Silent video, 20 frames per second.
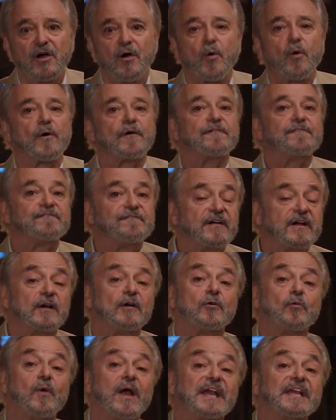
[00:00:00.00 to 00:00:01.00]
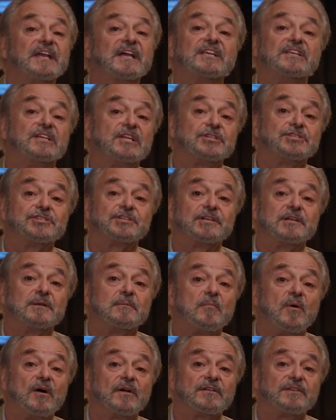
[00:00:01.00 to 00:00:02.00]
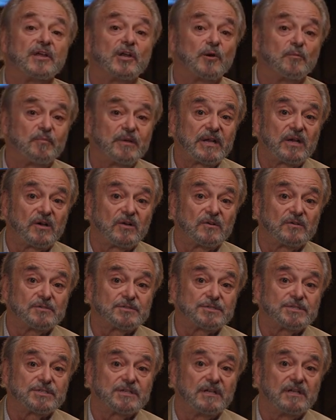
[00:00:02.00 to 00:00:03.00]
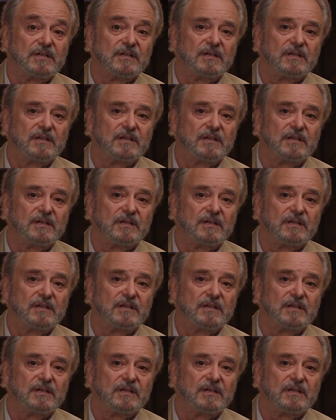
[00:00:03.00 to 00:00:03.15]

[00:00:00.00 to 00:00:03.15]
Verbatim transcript: or fair recognition among their peers.